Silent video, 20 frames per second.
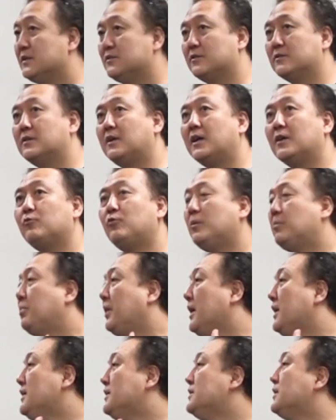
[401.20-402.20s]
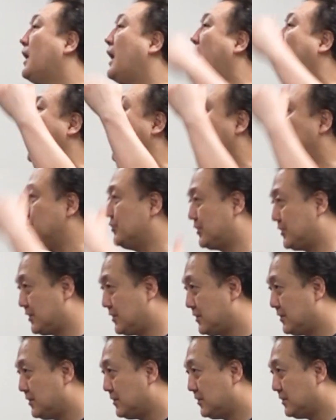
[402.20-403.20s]
Just like we build a
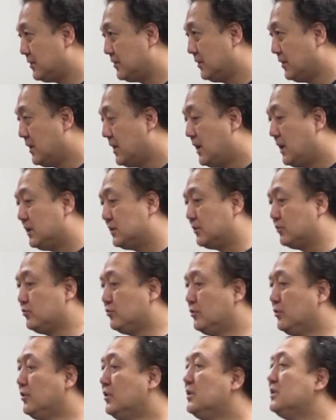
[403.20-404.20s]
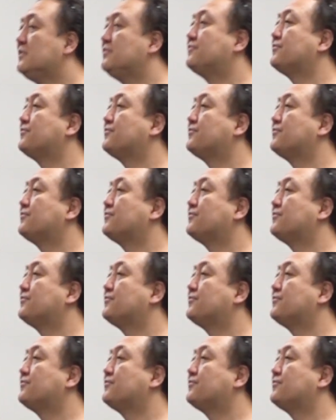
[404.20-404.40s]
house, it's a good